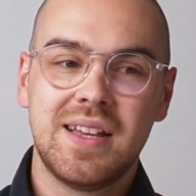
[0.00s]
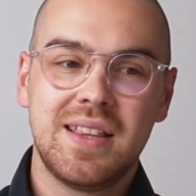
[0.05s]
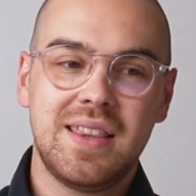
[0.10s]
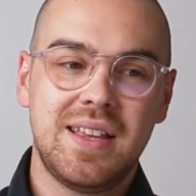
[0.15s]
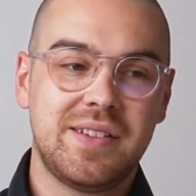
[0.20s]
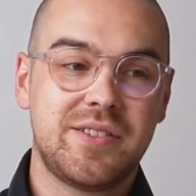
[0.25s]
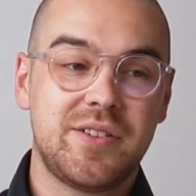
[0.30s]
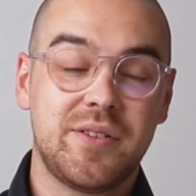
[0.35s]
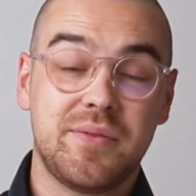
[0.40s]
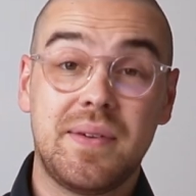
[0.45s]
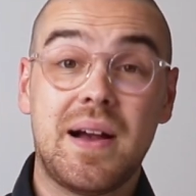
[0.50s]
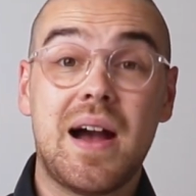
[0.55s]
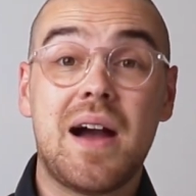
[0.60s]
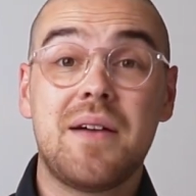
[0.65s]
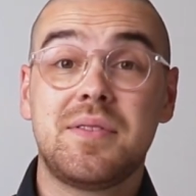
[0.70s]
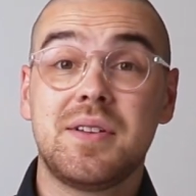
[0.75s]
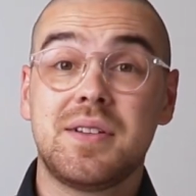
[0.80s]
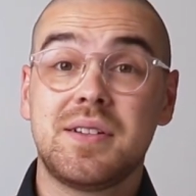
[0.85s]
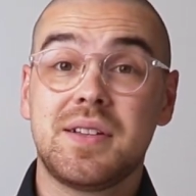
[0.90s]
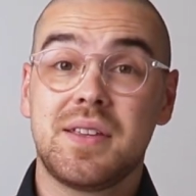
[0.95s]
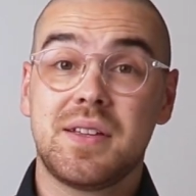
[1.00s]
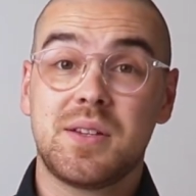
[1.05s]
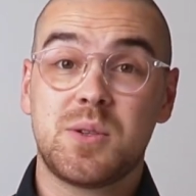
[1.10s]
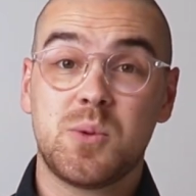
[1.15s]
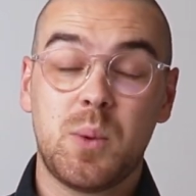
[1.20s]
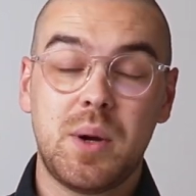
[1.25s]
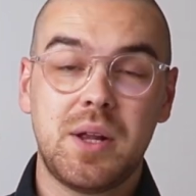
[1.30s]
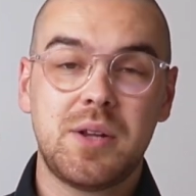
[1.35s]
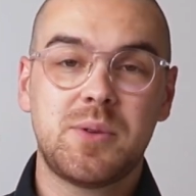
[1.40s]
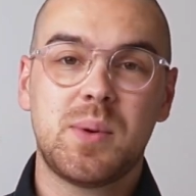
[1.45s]
They survived until the
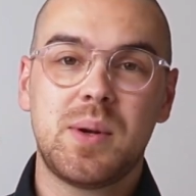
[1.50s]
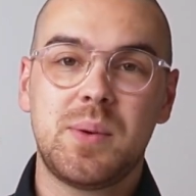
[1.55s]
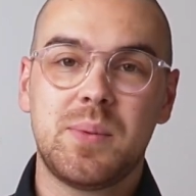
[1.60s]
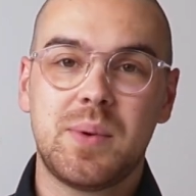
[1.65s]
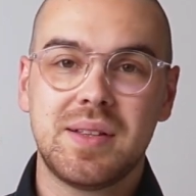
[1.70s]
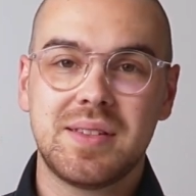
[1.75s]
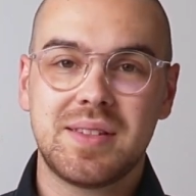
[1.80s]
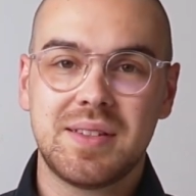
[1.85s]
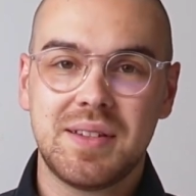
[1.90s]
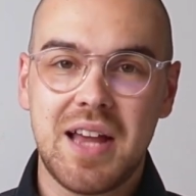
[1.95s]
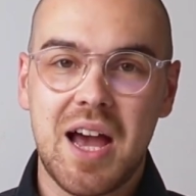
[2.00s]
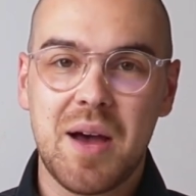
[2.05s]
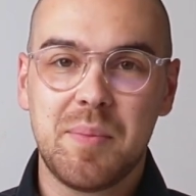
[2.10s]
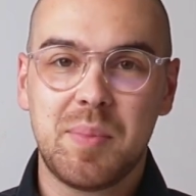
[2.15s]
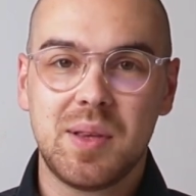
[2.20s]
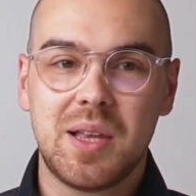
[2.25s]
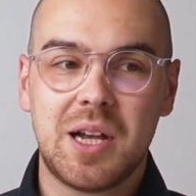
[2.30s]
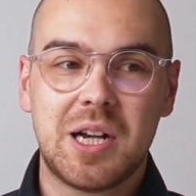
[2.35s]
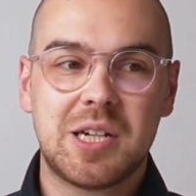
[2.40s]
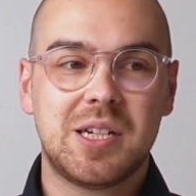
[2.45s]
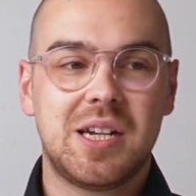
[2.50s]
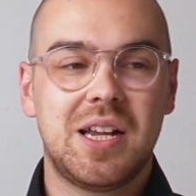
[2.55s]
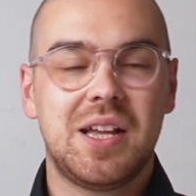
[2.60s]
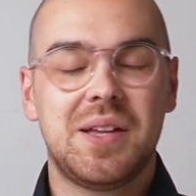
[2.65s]
2021 snap election.